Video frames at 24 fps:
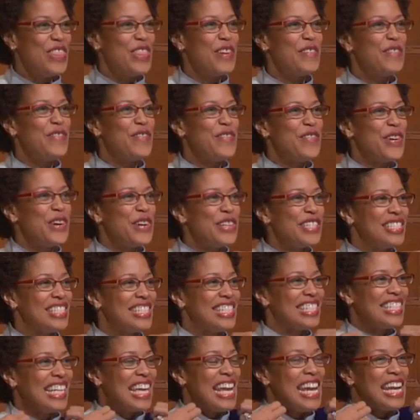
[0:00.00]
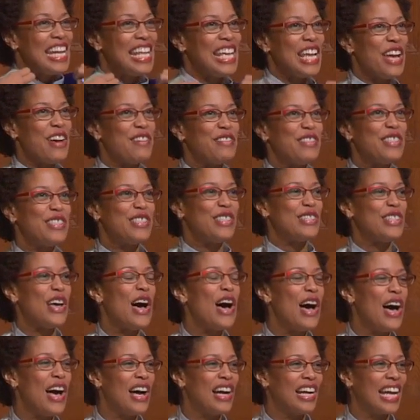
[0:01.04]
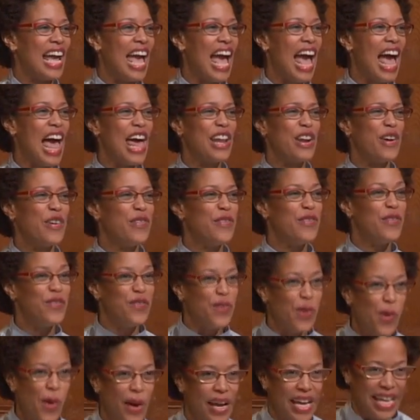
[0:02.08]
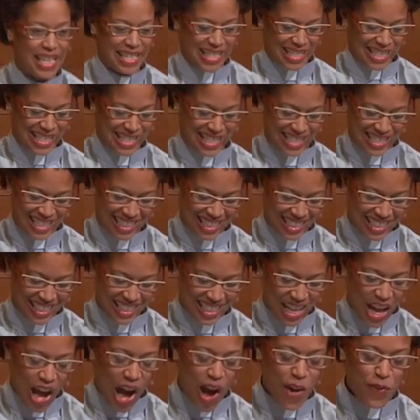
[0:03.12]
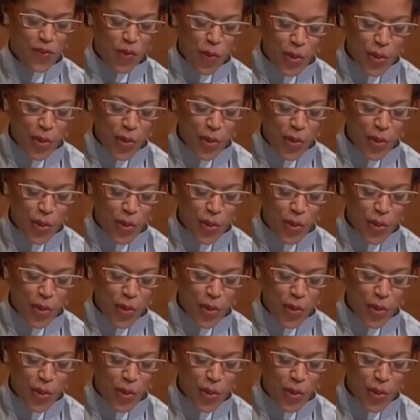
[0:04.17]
The First Lady of Song had a voice. A